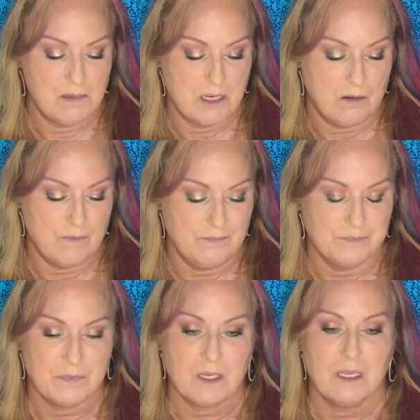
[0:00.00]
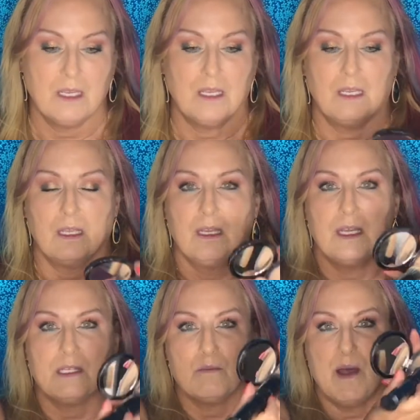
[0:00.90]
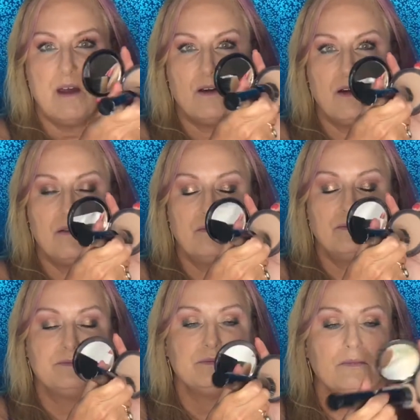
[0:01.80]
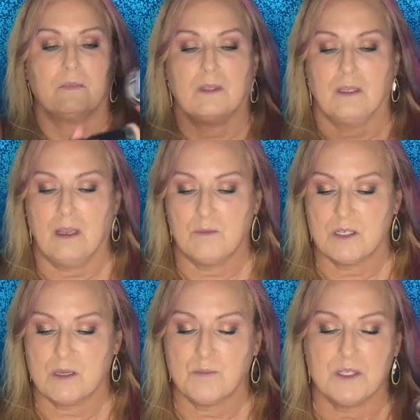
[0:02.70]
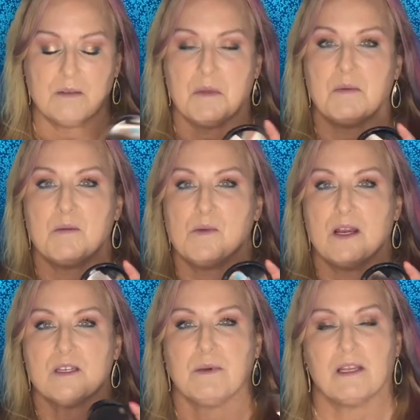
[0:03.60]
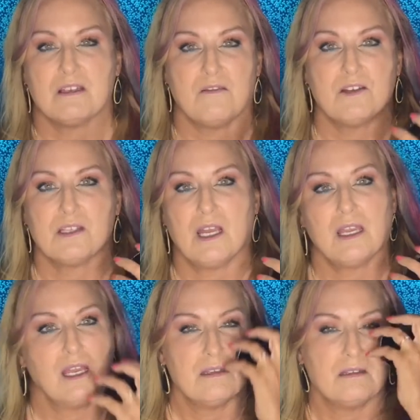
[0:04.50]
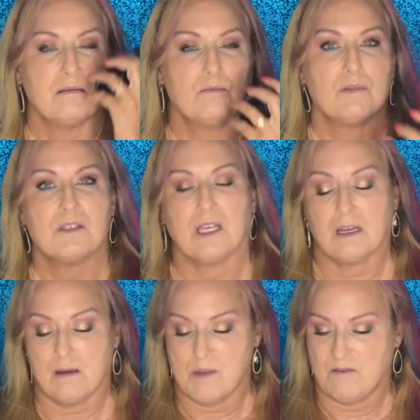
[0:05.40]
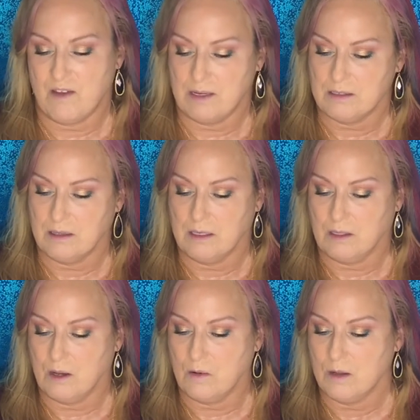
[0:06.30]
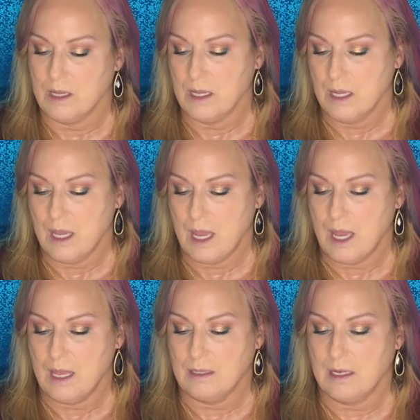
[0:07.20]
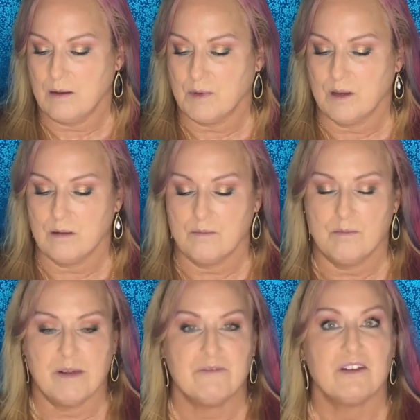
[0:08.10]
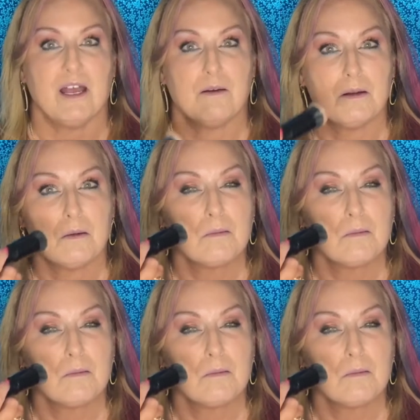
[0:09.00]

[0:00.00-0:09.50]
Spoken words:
So it's a powder. I'm just going to put some on my brush because obviously I can't stick it on my face and then go. And then I'm going to buff it out.